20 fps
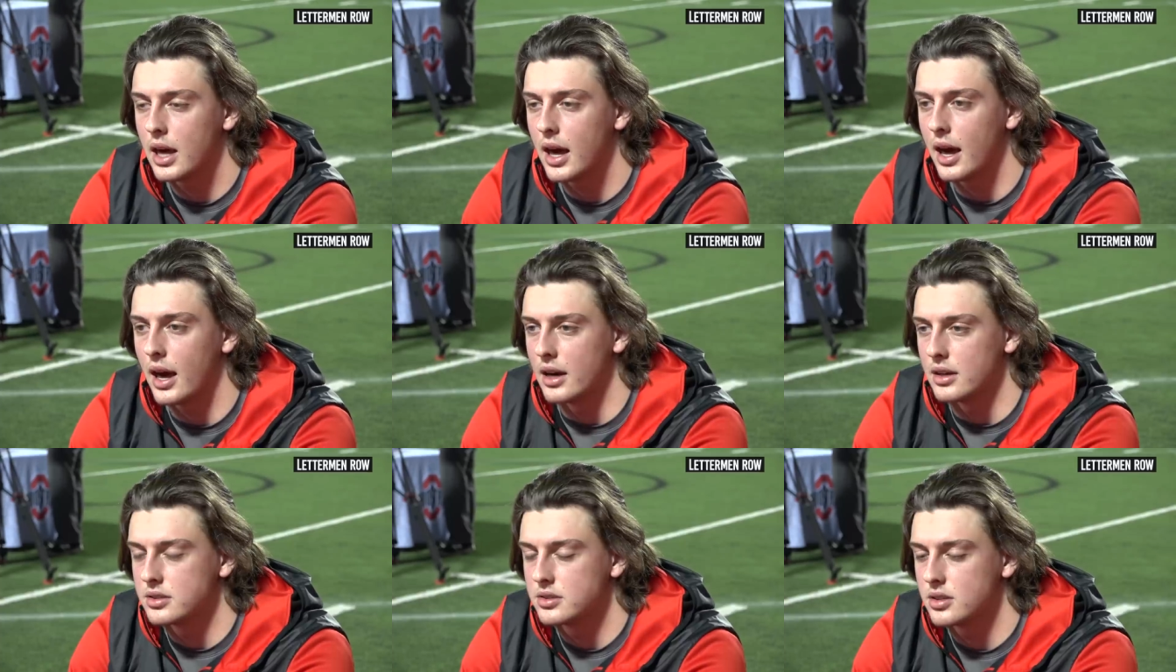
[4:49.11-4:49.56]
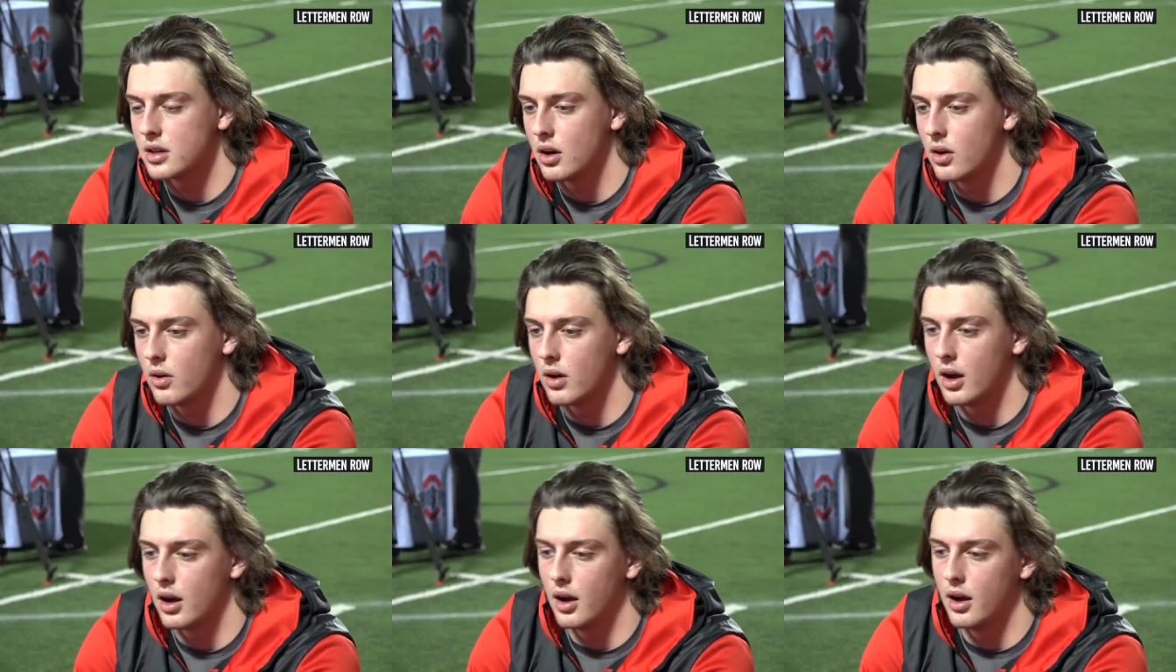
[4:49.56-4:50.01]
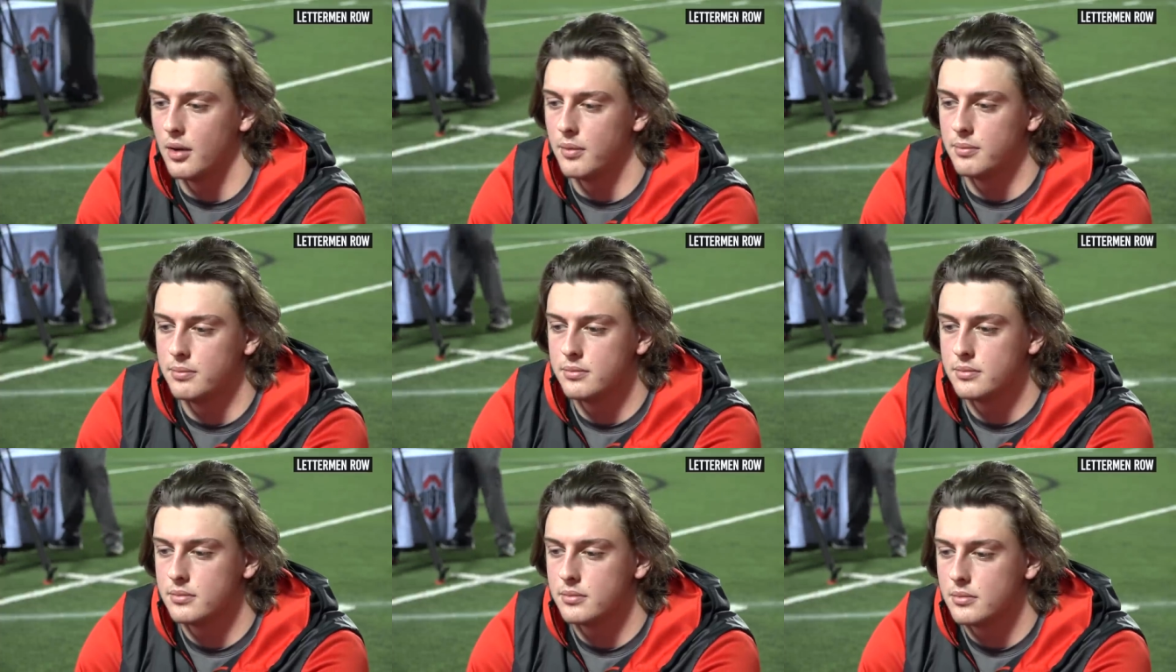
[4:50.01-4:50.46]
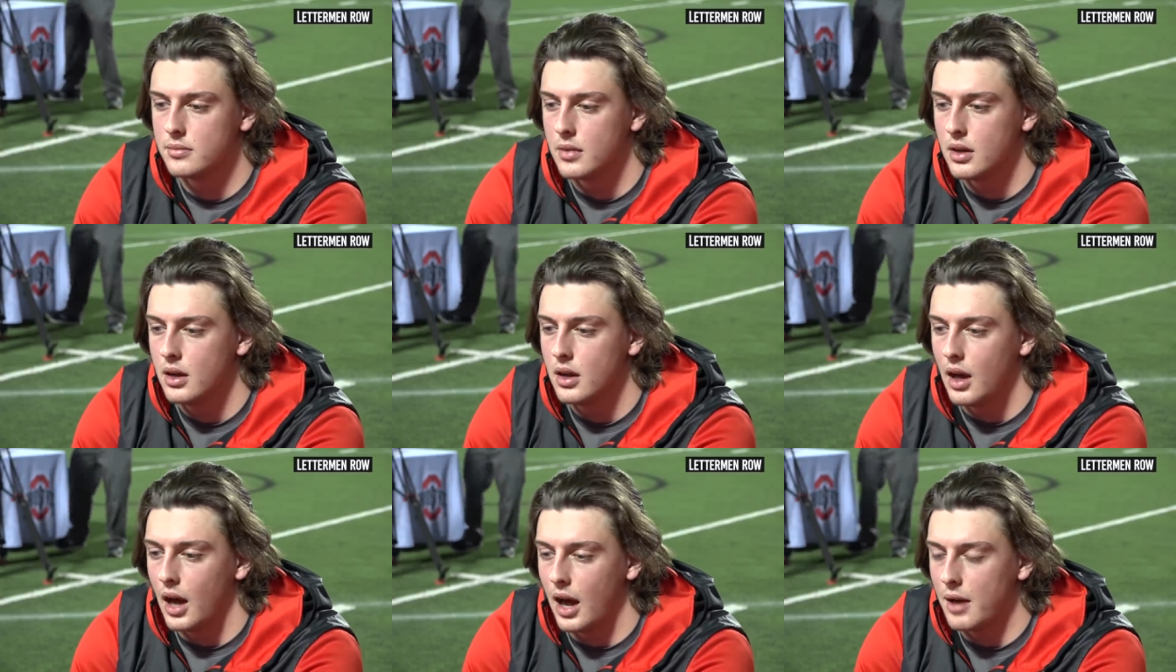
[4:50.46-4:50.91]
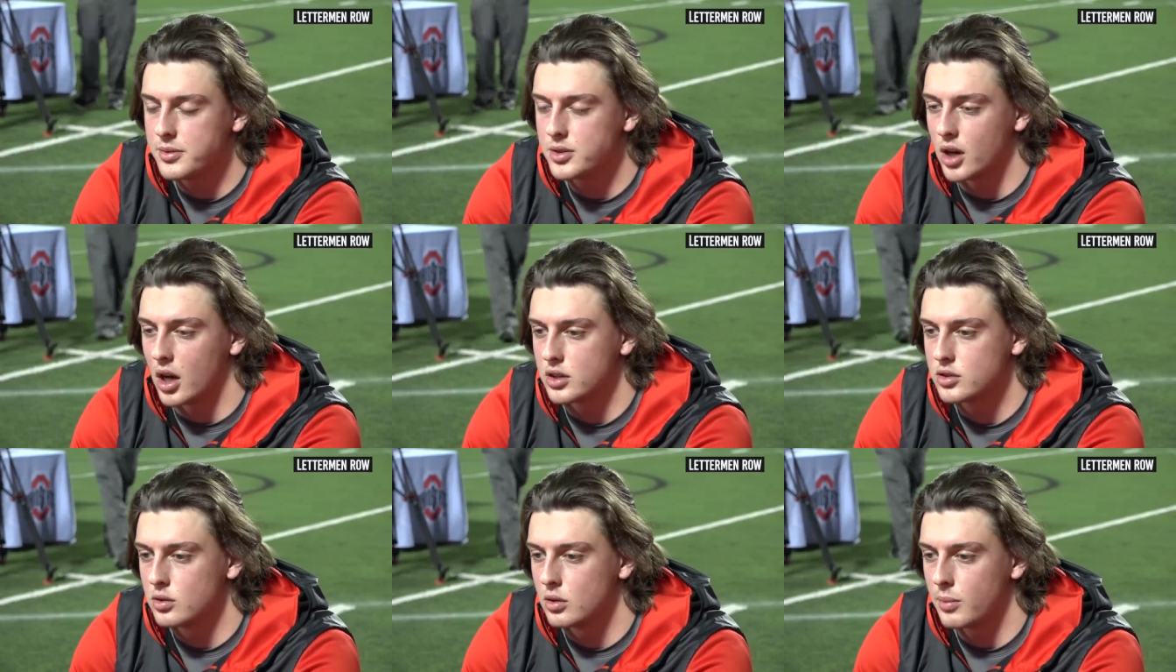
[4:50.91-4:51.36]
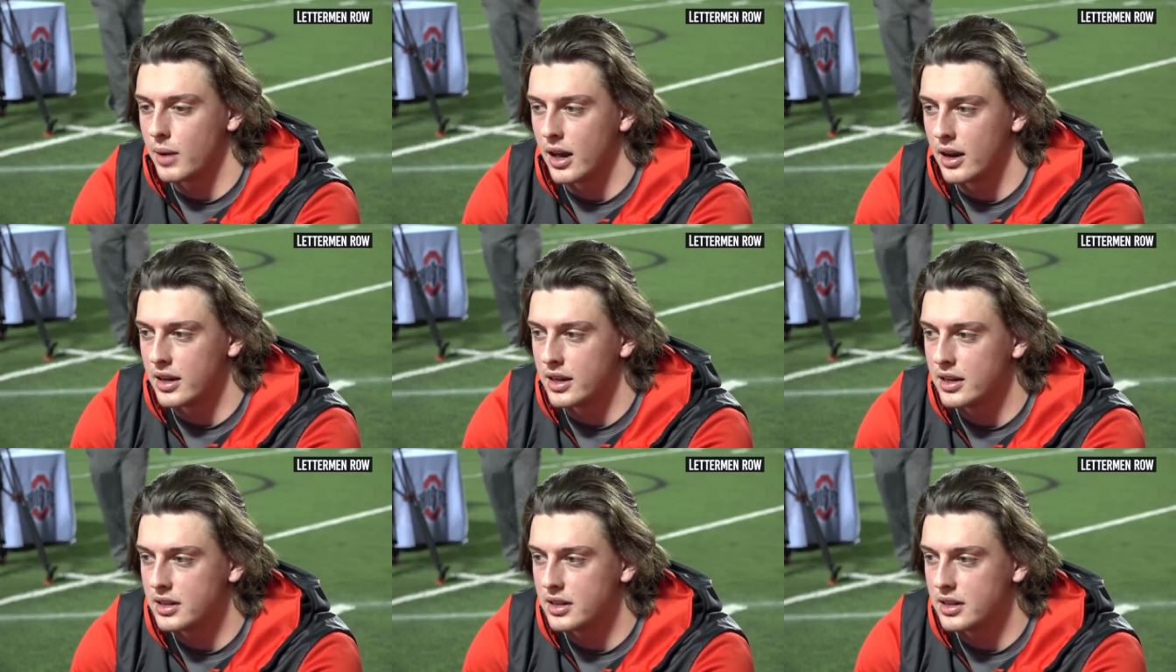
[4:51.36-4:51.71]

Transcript: Yeah, so um, I've talked to him about it.